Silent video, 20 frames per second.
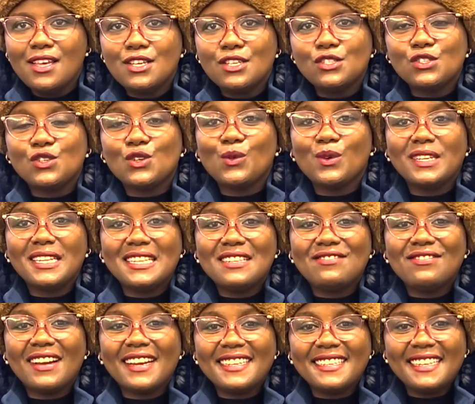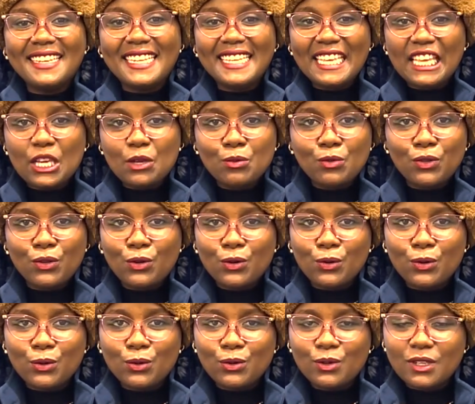So when it finally came
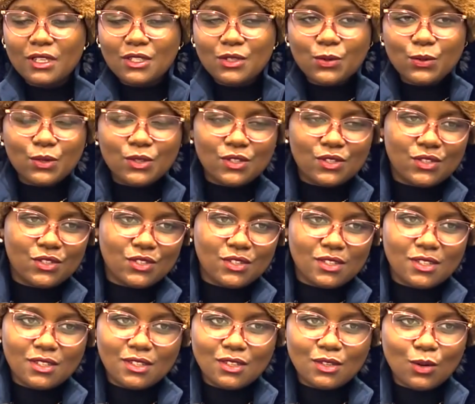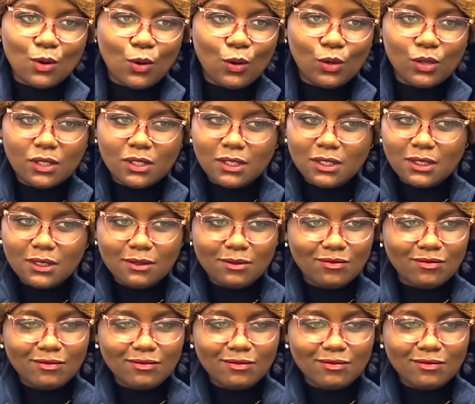through, it was just all,